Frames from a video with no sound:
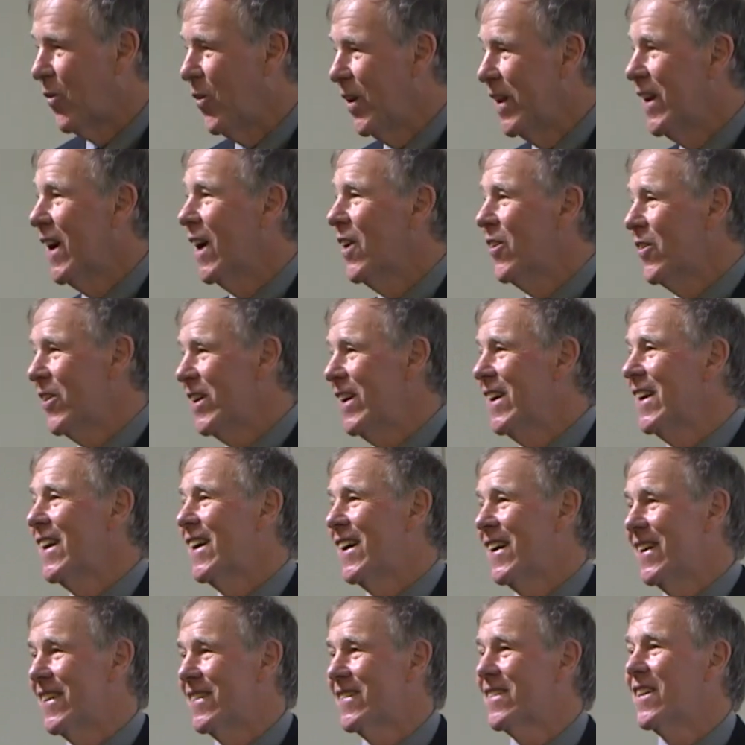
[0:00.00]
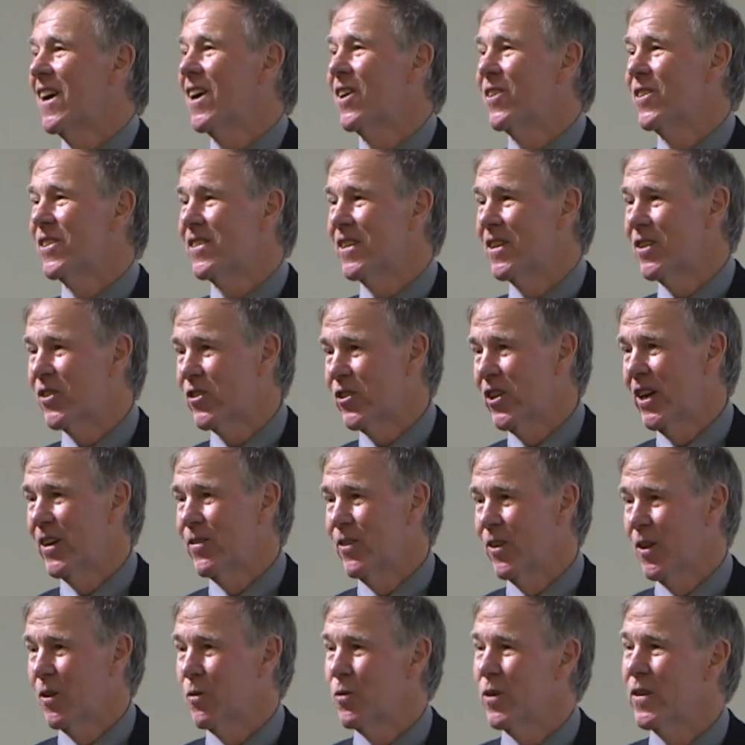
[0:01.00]
when I realized I was in
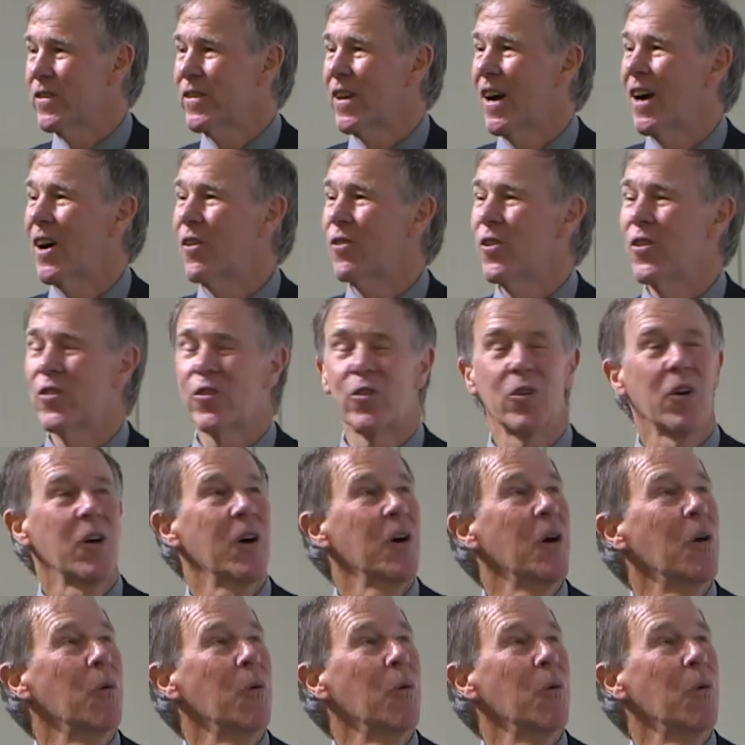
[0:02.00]
trouble was I was